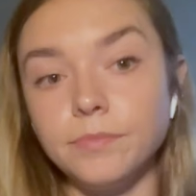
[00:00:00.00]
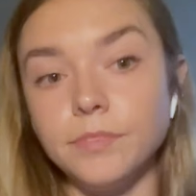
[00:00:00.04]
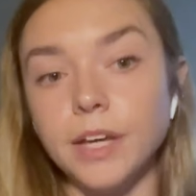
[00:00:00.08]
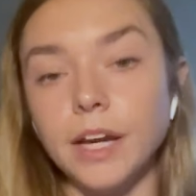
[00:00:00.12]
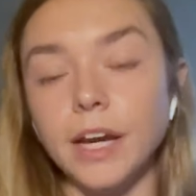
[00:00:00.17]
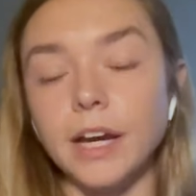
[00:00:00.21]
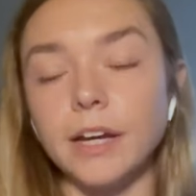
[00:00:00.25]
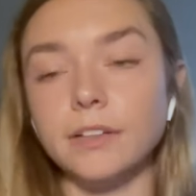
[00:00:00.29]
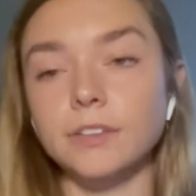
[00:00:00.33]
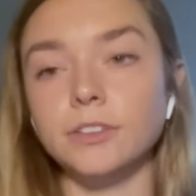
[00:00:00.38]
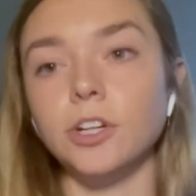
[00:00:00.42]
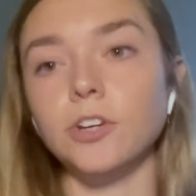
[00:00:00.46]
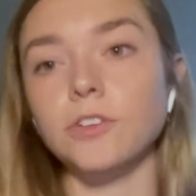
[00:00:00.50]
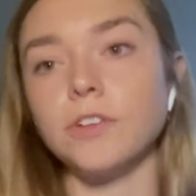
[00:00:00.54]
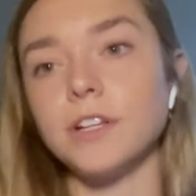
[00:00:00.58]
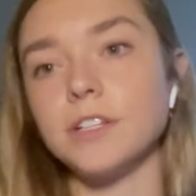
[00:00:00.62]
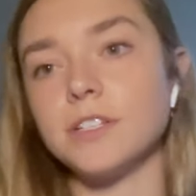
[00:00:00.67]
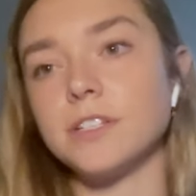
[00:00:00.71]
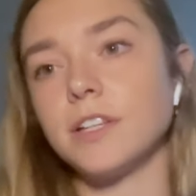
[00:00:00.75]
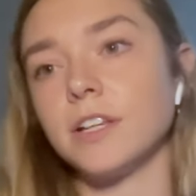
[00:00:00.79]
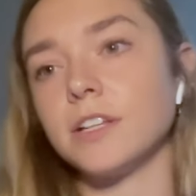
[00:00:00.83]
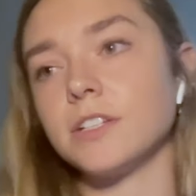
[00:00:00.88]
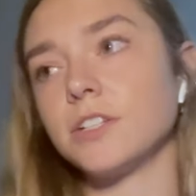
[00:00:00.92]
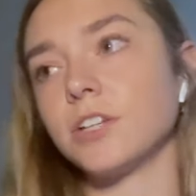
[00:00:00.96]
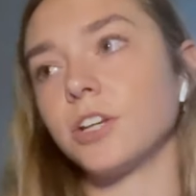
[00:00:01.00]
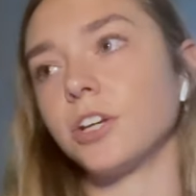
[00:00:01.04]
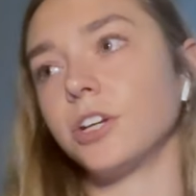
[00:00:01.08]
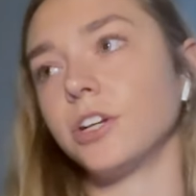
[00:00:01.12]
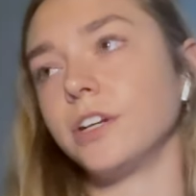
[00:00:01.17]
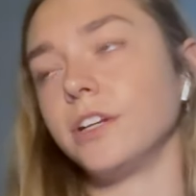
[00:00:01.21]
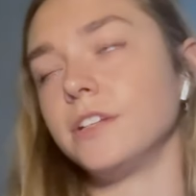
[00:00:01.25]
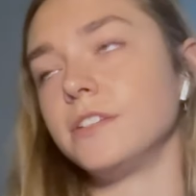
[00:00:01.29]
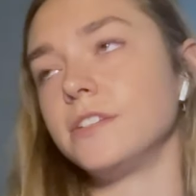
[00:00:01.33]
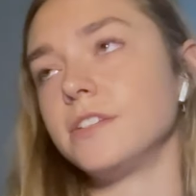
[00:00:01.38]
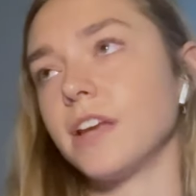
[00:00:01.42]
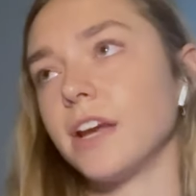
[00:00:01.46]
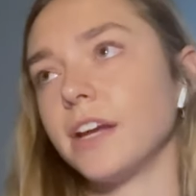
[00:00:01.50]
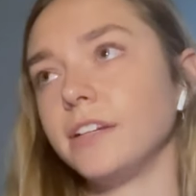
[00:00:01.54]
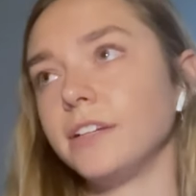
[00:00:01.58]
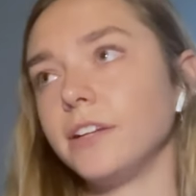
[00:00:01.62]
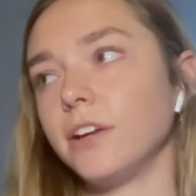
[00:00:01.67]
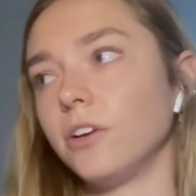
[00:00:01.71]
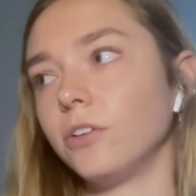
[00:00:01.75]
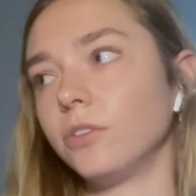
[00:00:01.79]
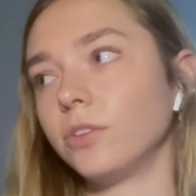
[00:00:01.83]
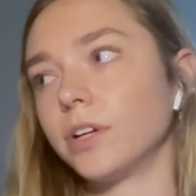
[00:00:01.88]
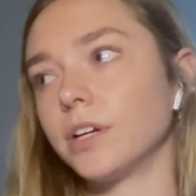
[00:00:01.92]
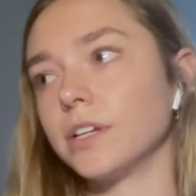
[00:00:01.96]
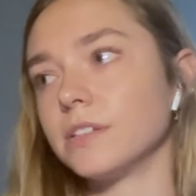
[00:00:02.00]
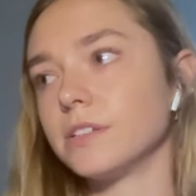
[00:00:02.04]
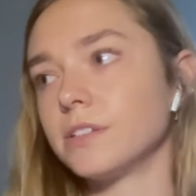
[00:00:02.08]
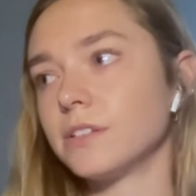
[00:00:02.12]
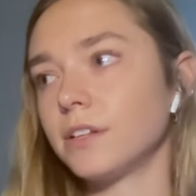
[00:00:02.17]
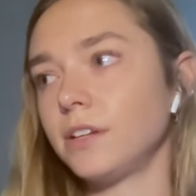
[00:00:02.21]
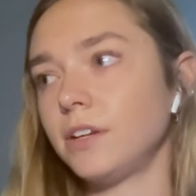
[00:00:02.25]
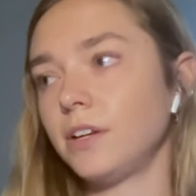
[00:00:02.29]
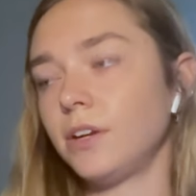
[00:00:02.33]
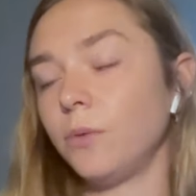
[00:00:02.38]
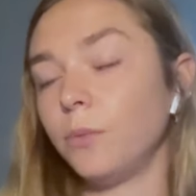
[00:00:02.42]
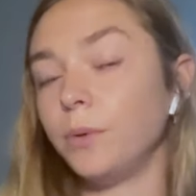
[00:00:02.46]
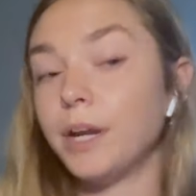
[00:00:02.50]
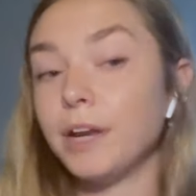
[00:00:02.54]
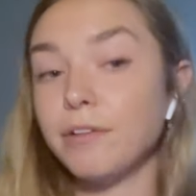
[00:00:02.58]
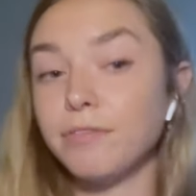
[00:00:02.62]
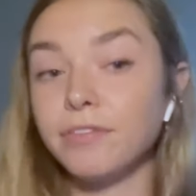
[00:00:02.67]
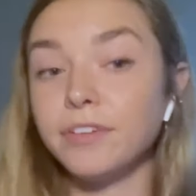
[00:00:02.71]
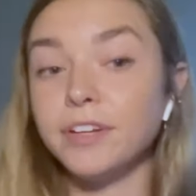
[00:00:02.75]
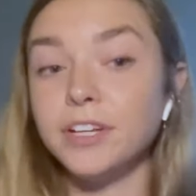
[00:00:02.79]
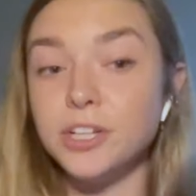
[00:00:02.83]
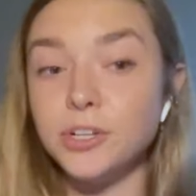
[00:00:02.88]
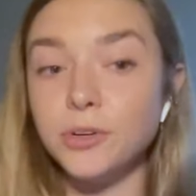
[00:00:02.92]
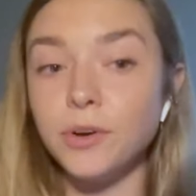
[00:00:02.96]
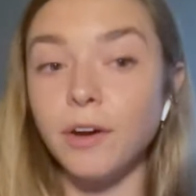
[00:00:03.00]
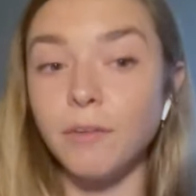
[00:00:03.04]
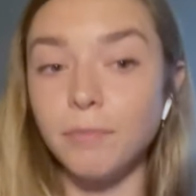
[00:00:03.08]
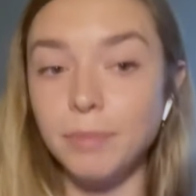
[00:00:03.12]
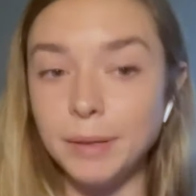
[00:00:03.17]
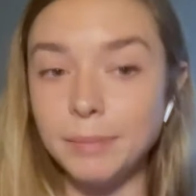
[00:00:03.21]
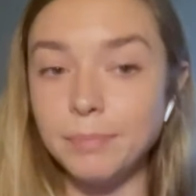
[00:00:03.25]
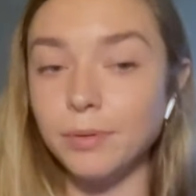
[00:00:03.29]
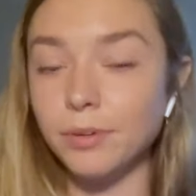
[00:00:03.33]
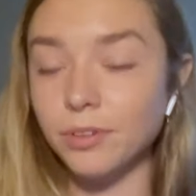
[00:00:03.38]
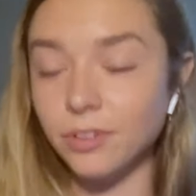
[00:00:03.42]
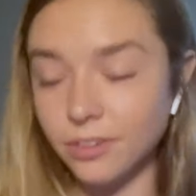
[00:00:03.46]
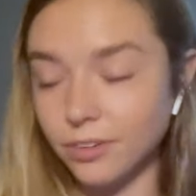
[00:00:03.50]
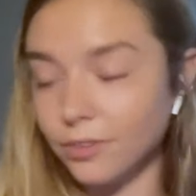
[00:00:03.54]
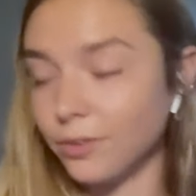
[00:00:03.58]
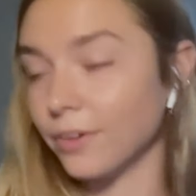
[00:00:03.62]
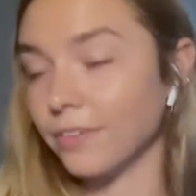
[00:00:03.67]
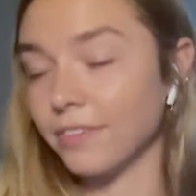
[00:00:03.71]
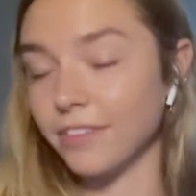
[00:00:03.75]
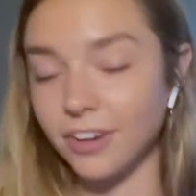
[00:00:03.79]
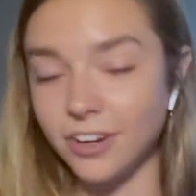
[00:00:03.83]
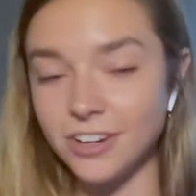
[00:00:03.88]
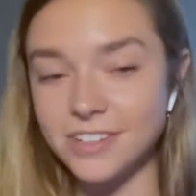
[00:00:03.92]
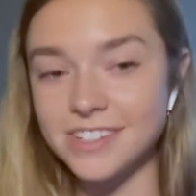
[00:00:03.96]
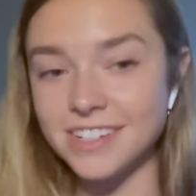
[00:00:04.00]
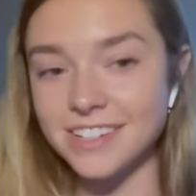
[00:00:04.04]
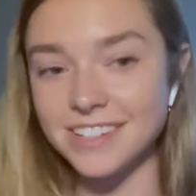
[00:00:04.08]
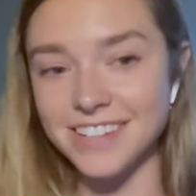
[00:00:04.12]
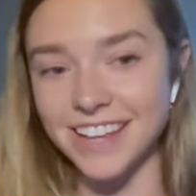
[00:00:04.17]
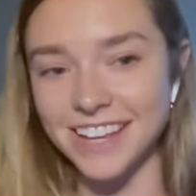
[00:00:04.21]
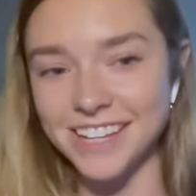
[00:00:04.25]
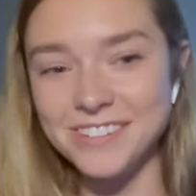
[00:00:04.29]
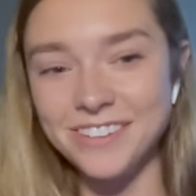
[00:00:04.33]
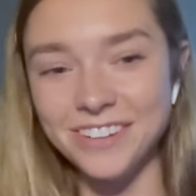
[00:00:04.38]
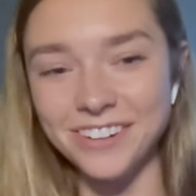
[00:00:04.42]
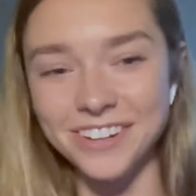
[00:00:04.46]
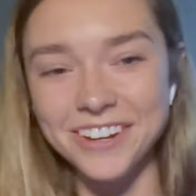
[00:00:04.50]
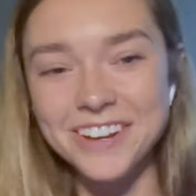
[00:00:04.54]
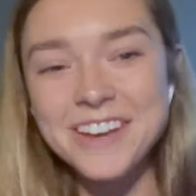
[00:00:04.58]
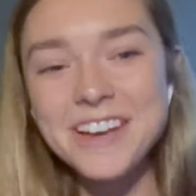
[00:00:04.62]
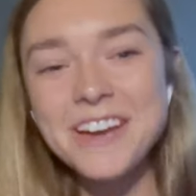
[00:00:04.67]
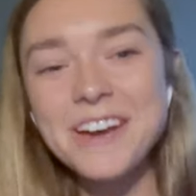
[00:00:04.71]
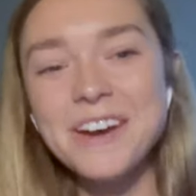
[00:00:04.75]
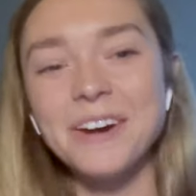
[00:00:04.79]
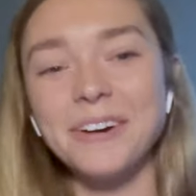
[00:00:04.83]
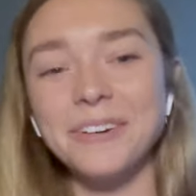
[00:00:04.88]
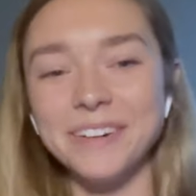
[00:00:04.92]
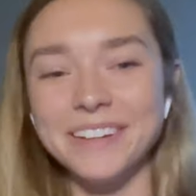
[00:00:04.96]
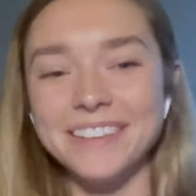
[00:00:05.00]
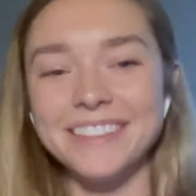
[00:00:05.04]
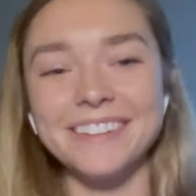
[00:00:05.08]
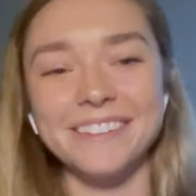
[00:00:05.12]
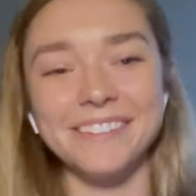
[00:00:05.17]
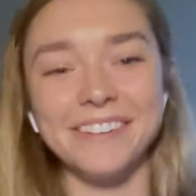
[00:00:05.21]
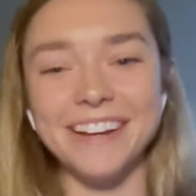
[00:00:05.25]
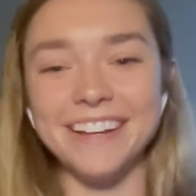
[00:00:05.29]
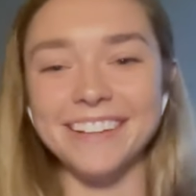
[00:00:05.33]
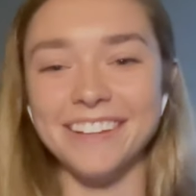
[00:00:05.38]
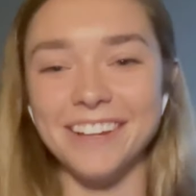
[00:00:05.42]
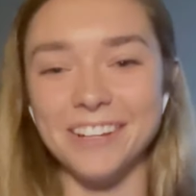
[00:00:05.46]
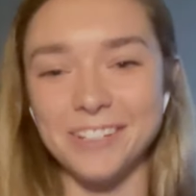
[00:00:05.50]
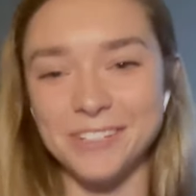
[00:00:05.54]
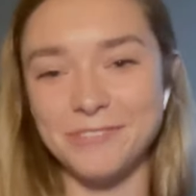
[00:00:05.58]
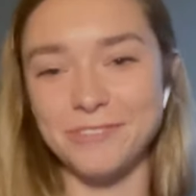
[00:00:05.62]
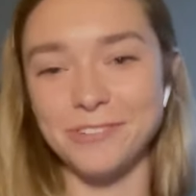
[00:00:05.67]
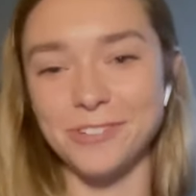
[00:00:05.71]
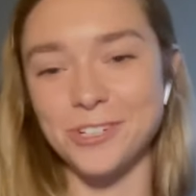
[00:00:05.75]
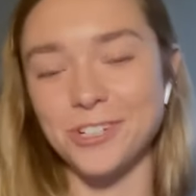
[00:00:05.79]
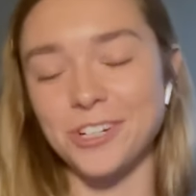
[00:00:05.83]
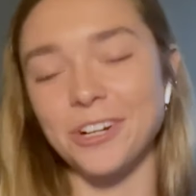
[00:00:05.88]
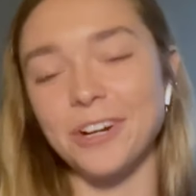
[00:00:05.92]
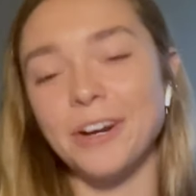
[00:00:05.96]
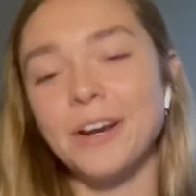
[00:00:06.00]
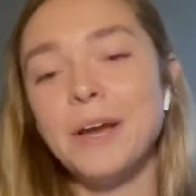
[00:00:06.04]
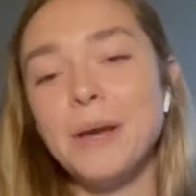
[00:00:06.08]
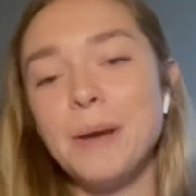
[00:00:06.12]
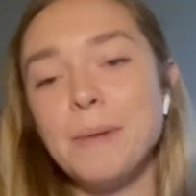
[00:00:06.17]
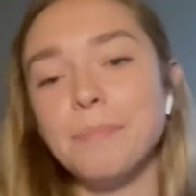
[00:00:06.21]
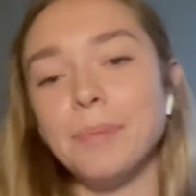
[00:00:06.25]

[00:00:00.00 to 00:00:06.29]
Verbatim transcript: yeah, no, that's, that's a good side note. Cause we definitely do have people who are very successful with the weight loss for sure.